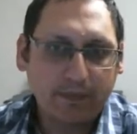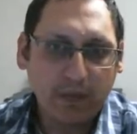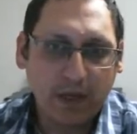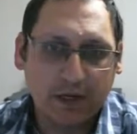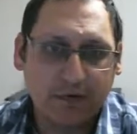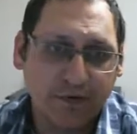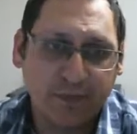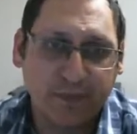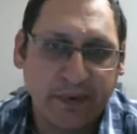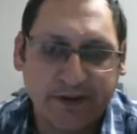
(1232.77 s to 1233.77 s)
Yeah, so it's
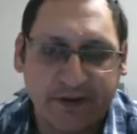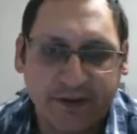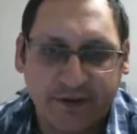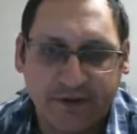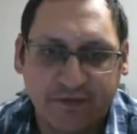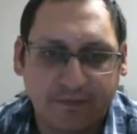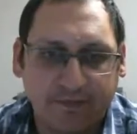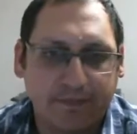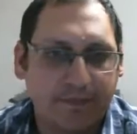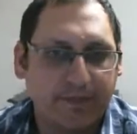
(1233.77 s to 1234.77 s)
basically just
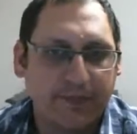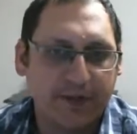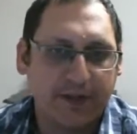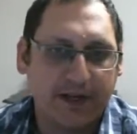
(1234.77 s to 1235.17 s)
an